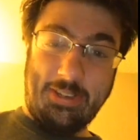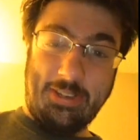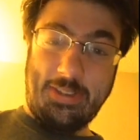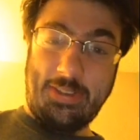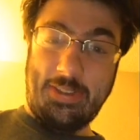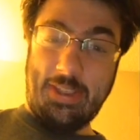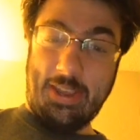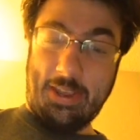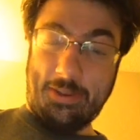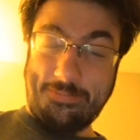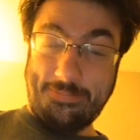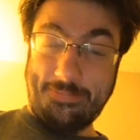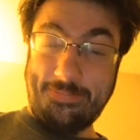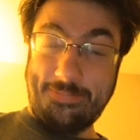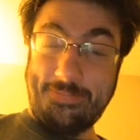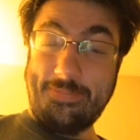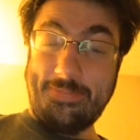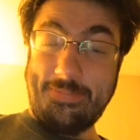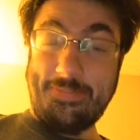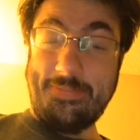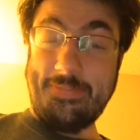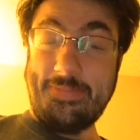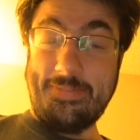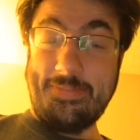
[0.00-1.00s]
Yeah.
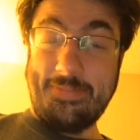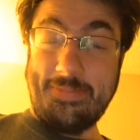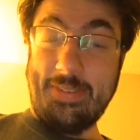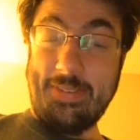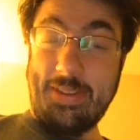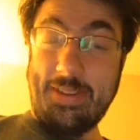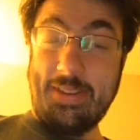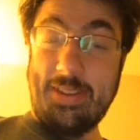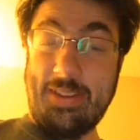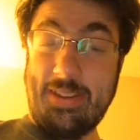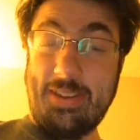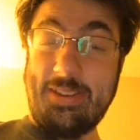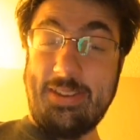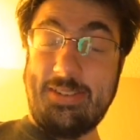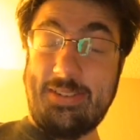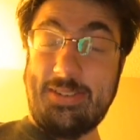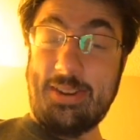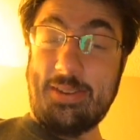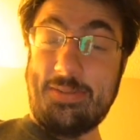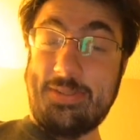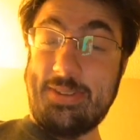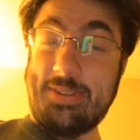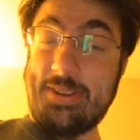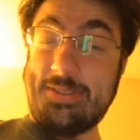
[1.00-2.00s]

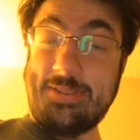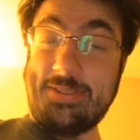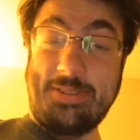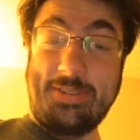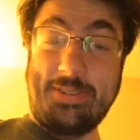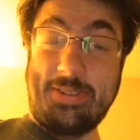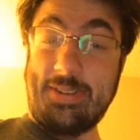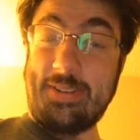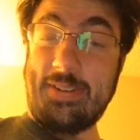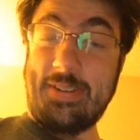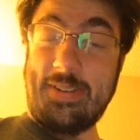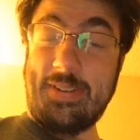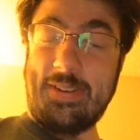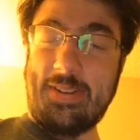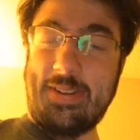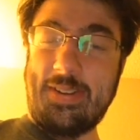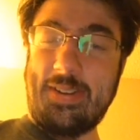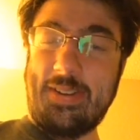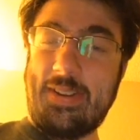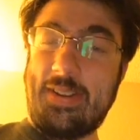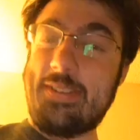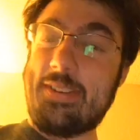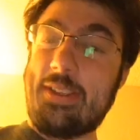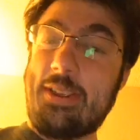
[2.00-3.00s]
Jeff Sessions
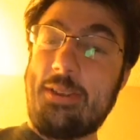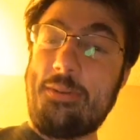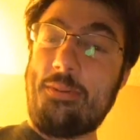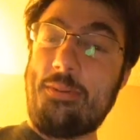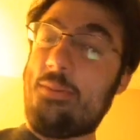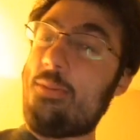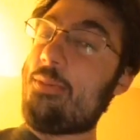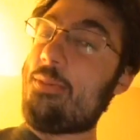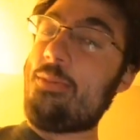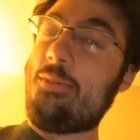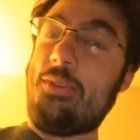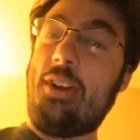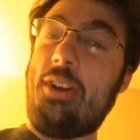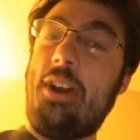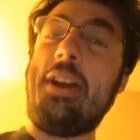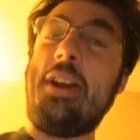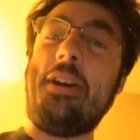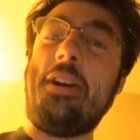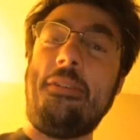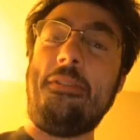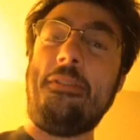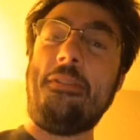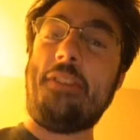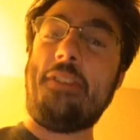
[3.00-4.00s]
is a
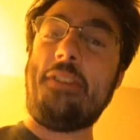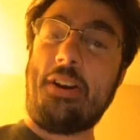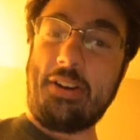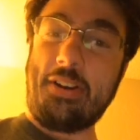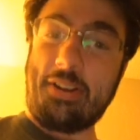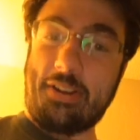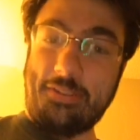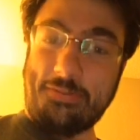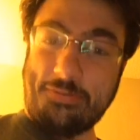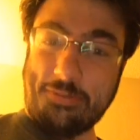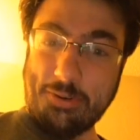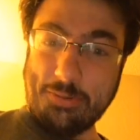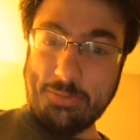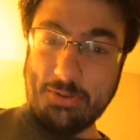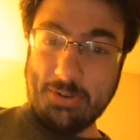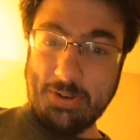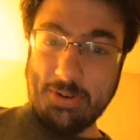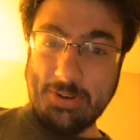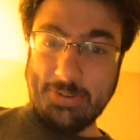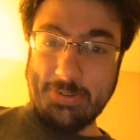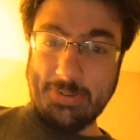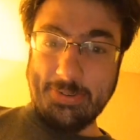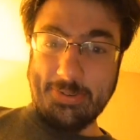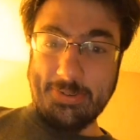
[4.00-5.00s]
very confirmed
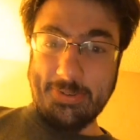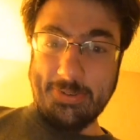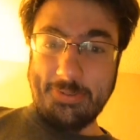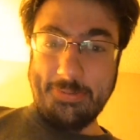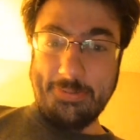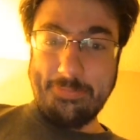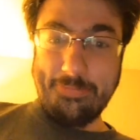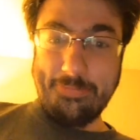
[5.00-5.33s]
racist.